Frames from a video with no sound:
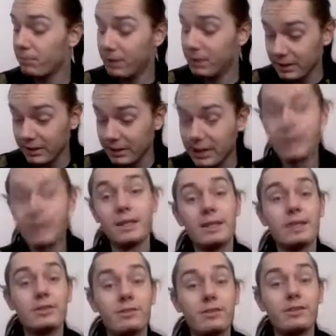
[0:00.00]
But
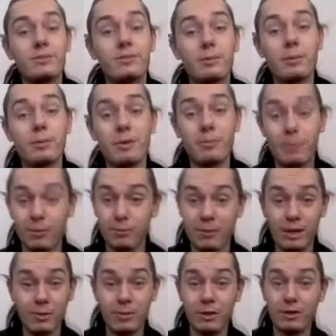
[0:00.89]
this is probably the best
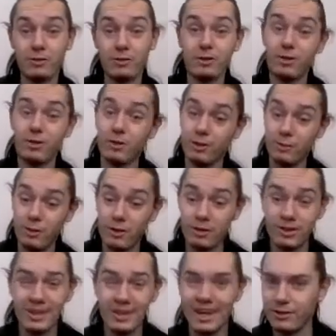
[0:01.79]
Mega Blaster on the
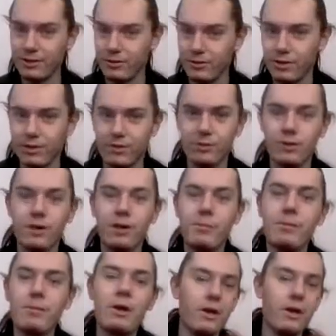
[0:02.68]
market as of this
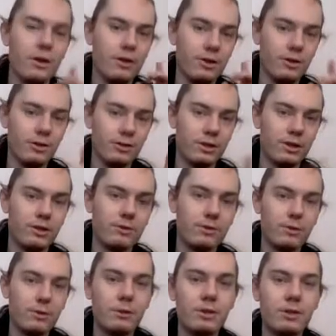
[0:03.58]
time, not
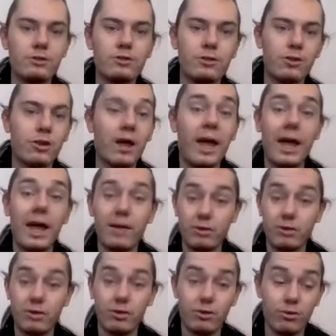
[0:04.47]
including the Big Shock.
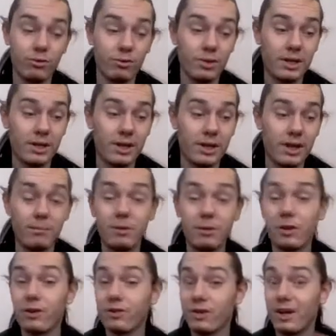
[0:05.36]
Haven't gone through that yet
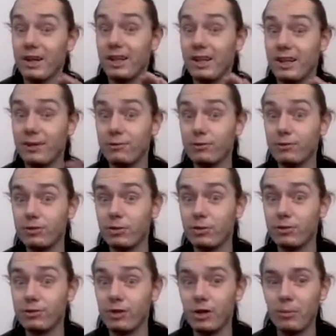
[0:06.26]
because I love
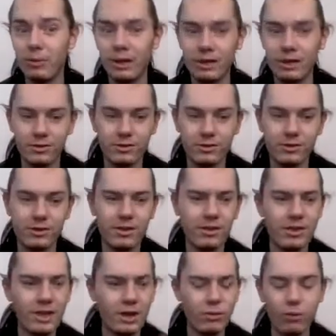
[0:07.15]
Jolt style blasters.
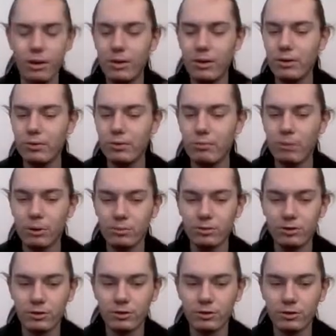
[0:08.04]
They're great little pop
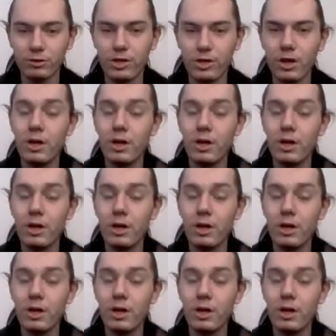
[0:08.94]
shotters.